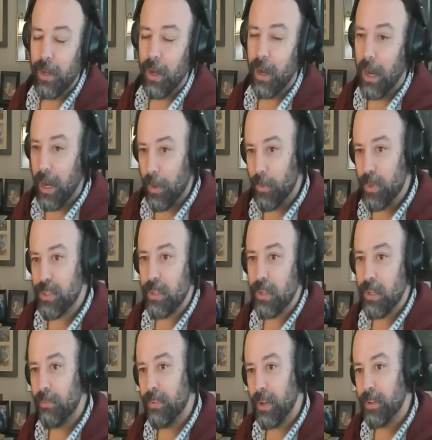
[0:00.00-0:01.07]
I was the
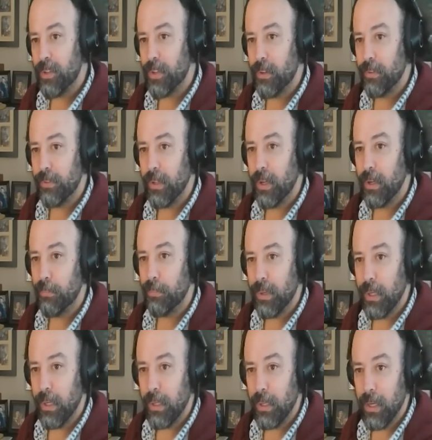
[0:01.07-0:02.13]
inventor of the
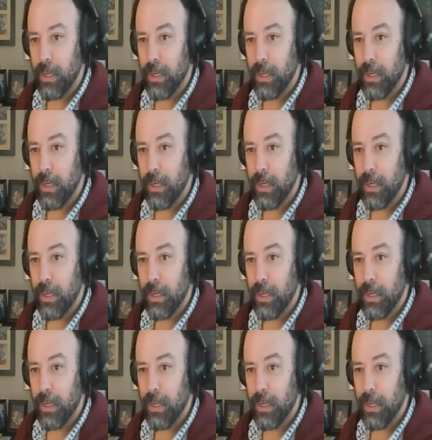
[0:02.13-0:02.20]
company.